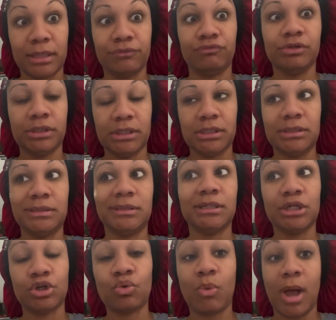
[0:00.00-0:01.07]
really
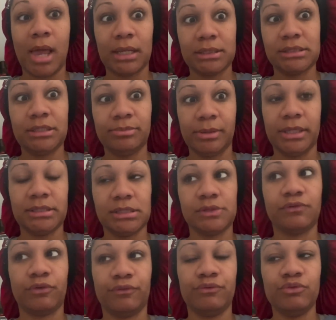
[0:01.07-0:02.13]
good quality places
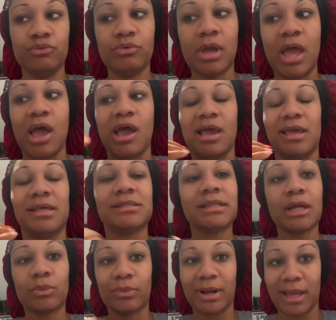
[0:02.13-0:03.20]
for food, it's
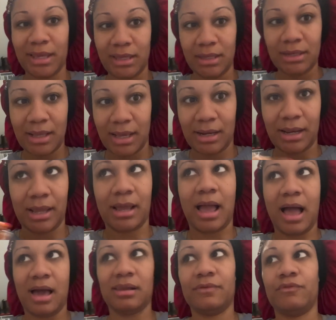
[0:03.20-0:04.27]
like when I eat at like
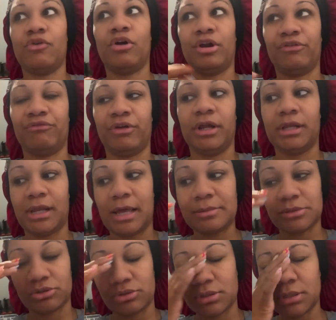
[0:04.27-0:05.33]
Olive Garden, Red
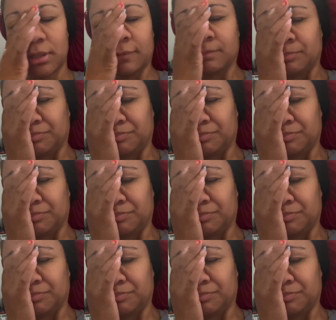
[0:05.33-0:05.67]
Lobster and stuff,